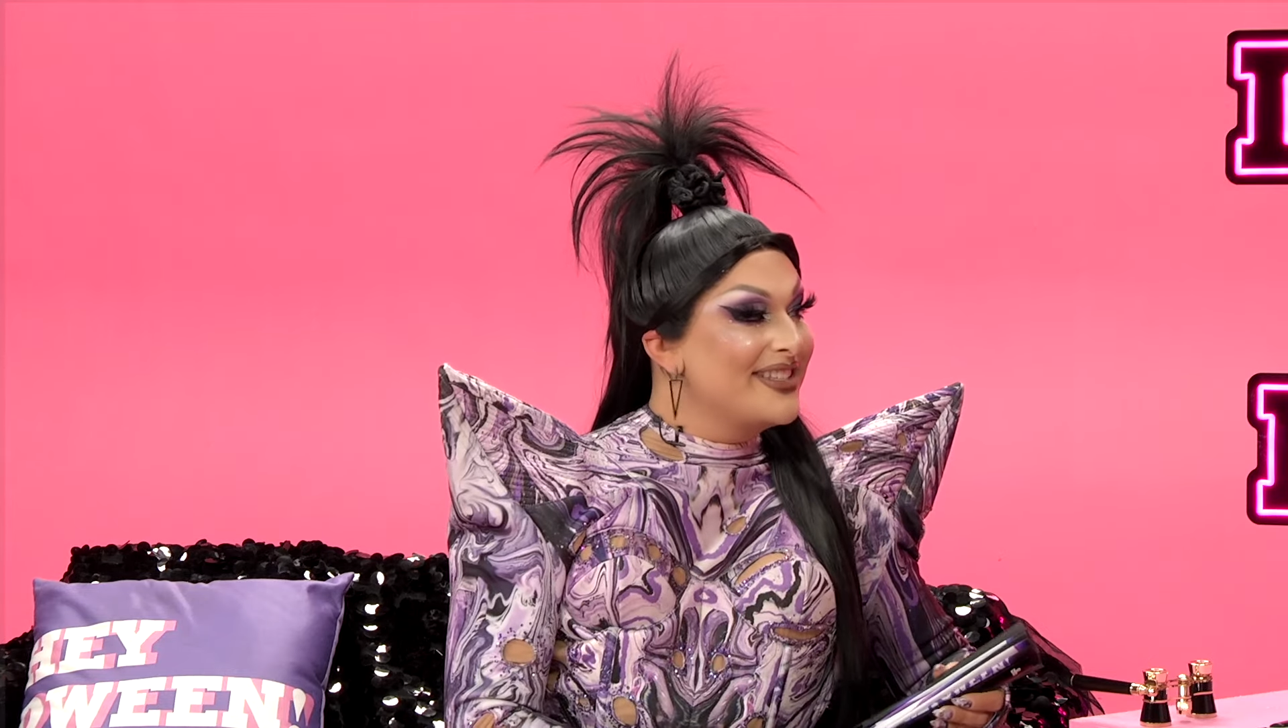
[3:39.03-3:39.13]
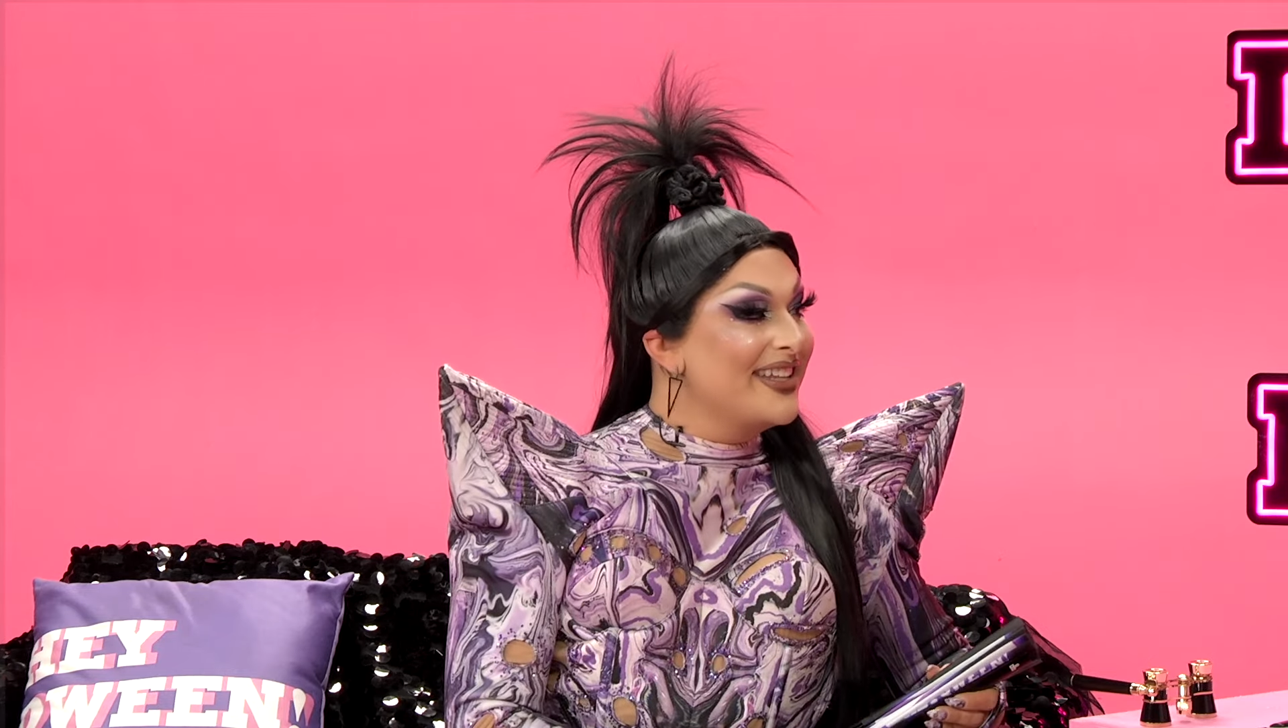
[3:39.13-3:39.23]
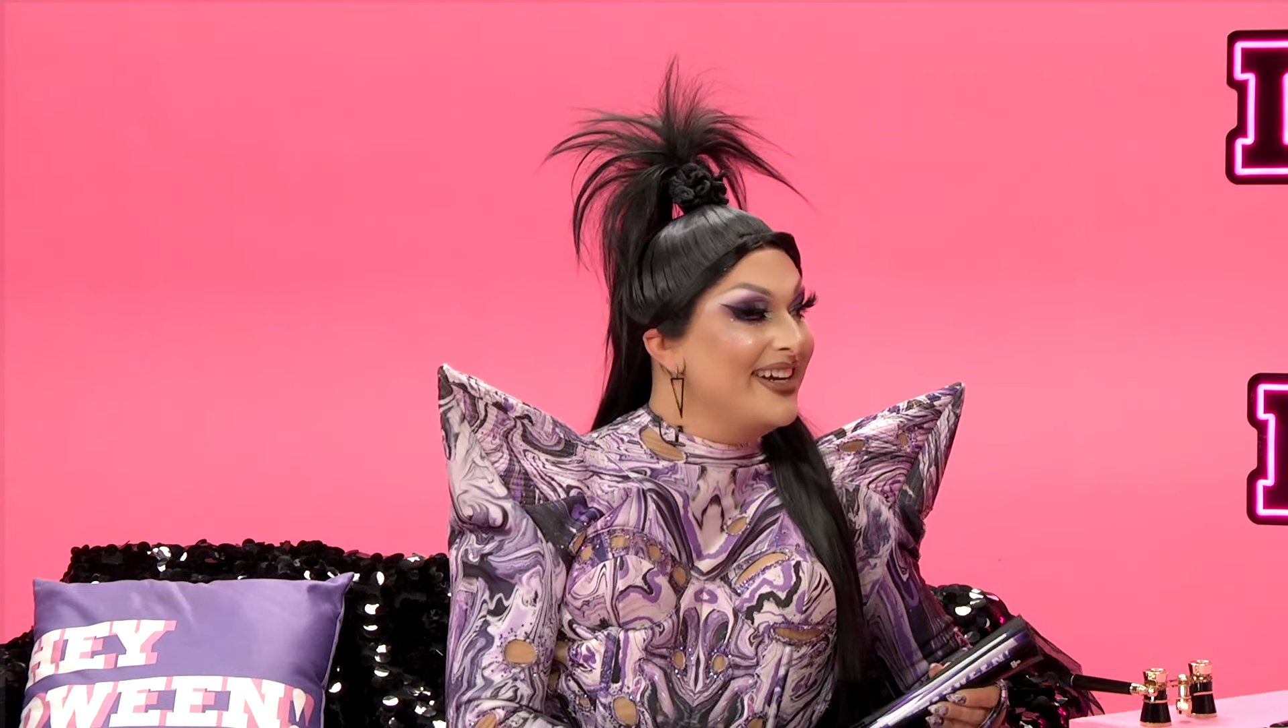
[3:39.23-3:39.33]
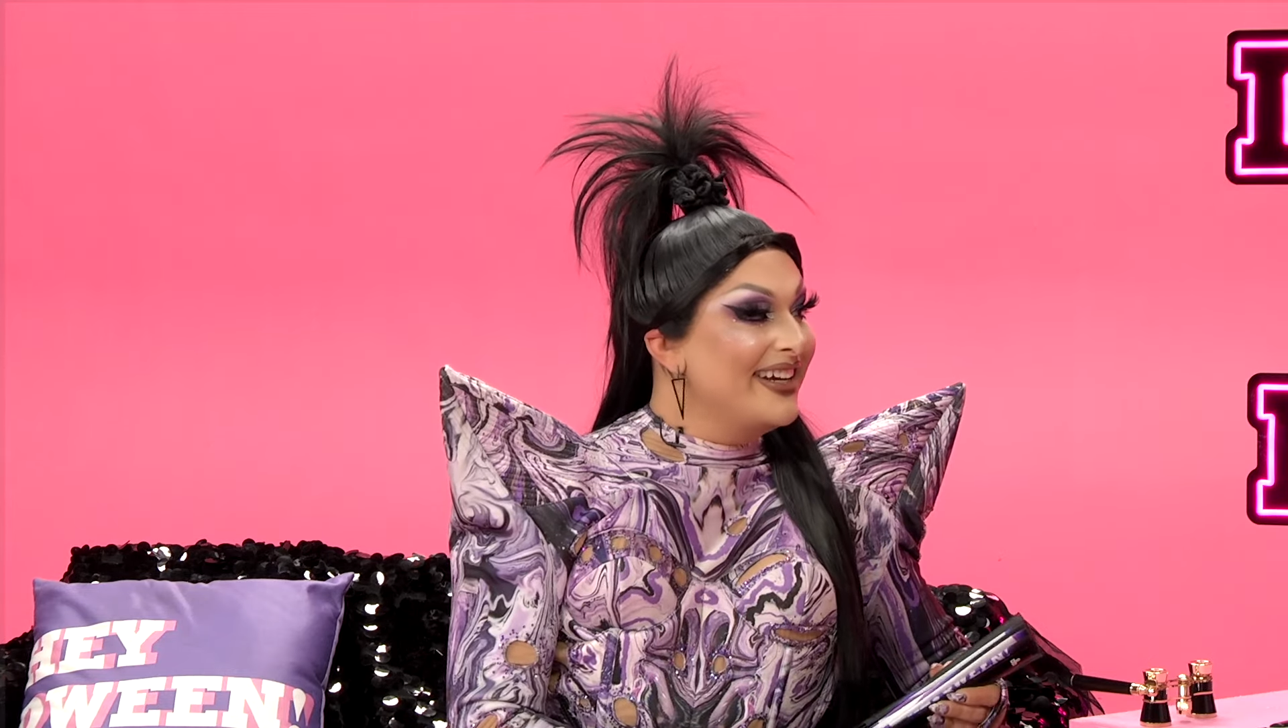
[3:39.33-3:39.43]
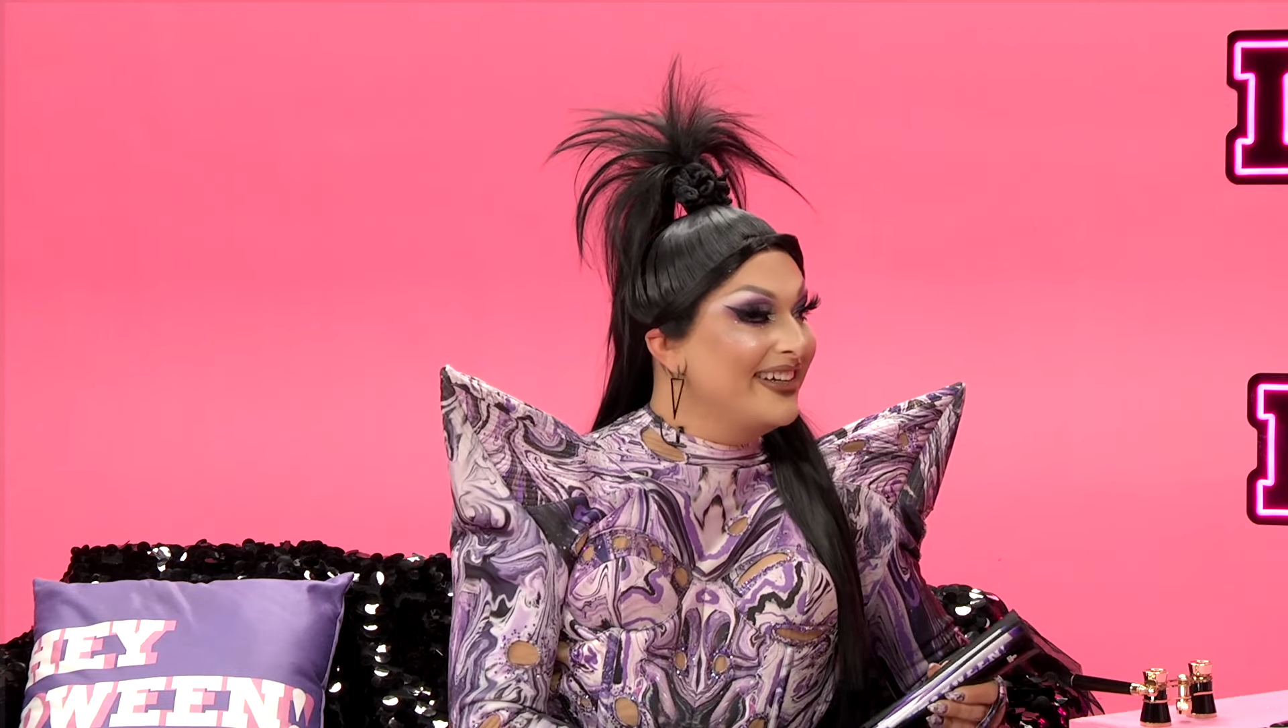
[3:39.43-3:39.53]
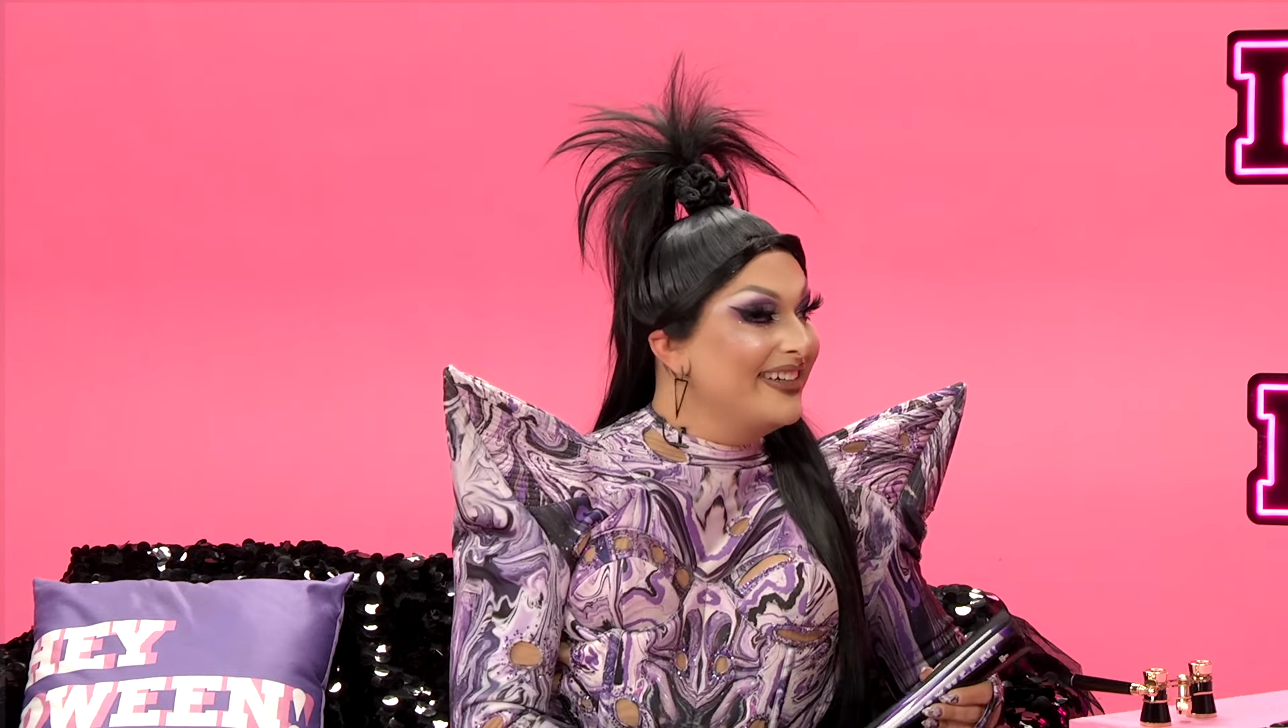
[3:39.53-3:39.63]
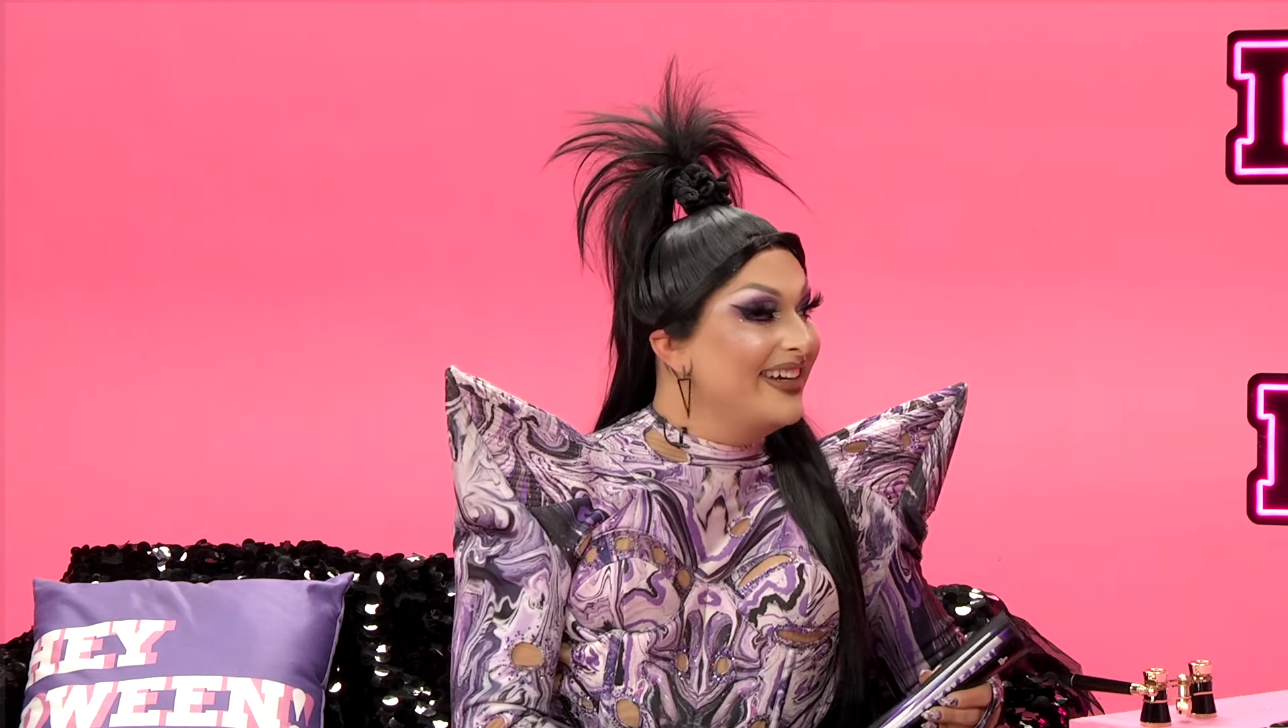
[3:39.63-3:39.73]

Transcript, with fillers: slayed it.